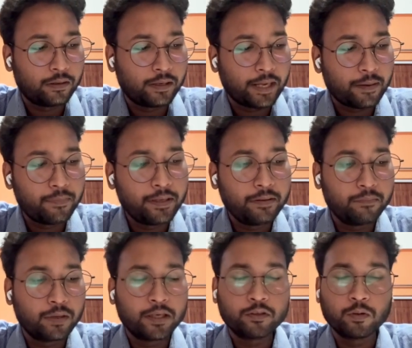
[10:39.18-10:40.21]
AB
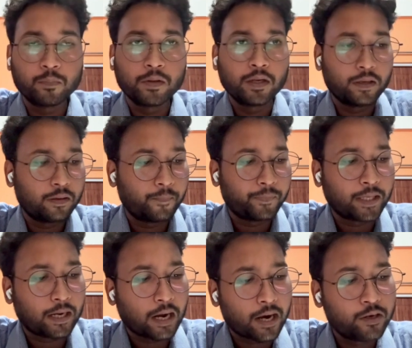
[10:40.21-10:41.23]
blood group
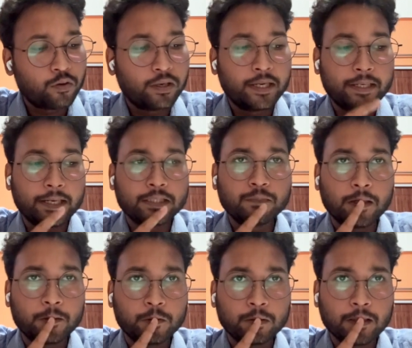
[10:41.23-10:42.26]
can't donate its
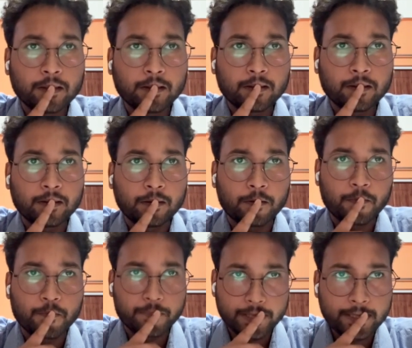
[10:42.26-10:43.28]
blood to the
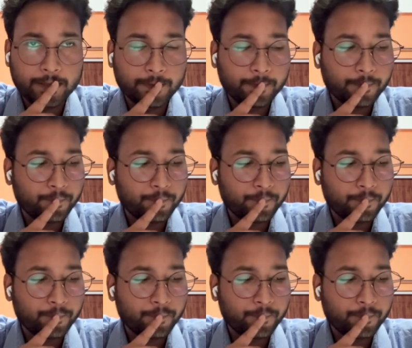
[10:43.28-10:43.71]
B,